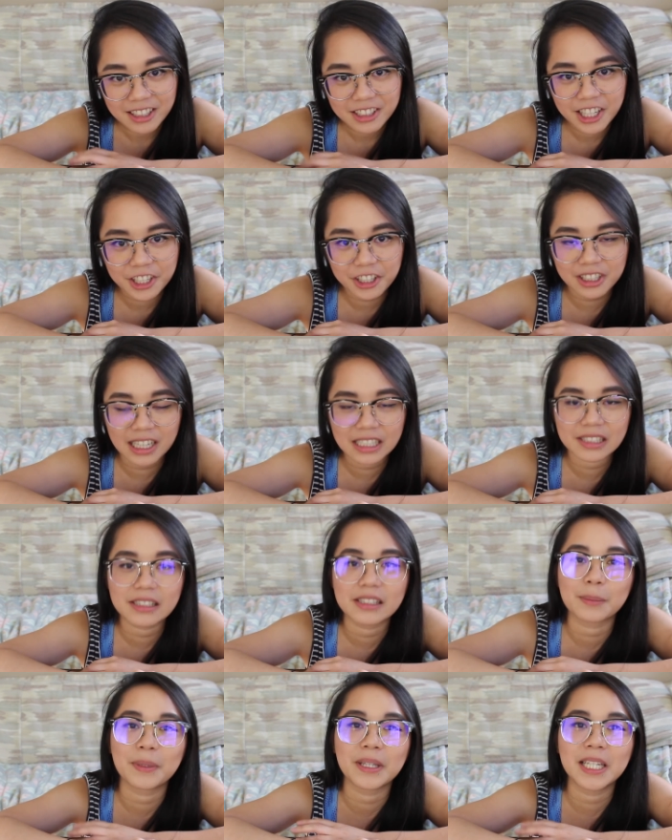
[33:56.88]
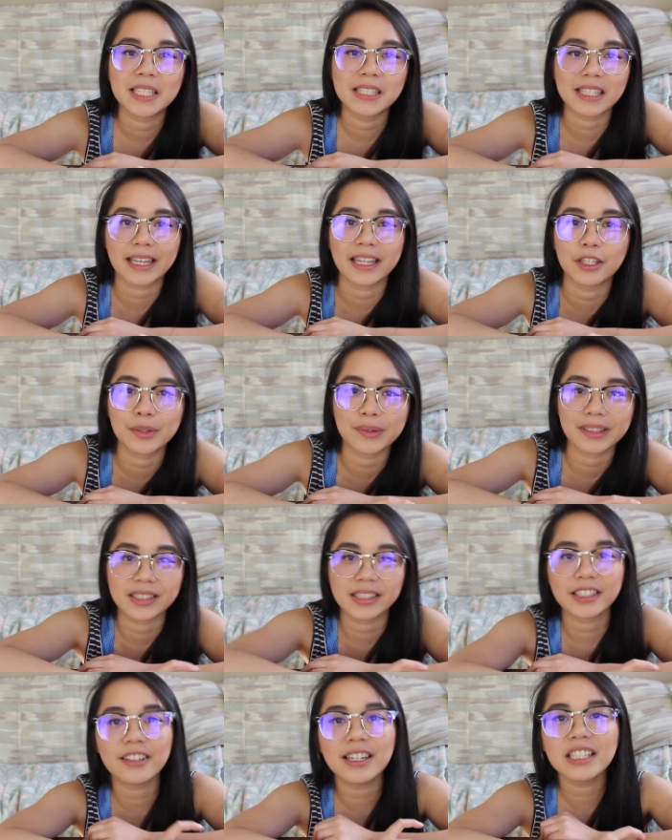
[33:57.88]
take your guys' opinions into
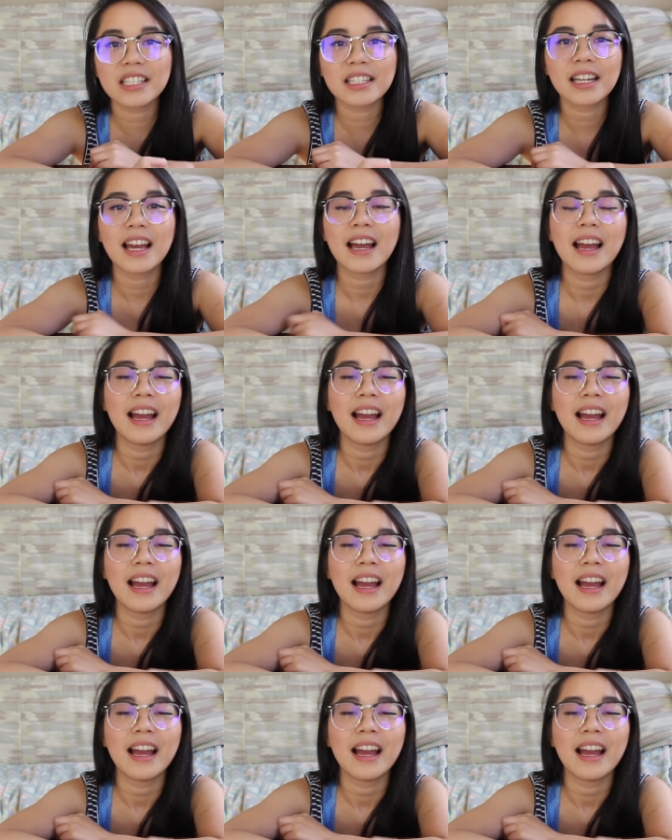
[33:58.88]
consideration.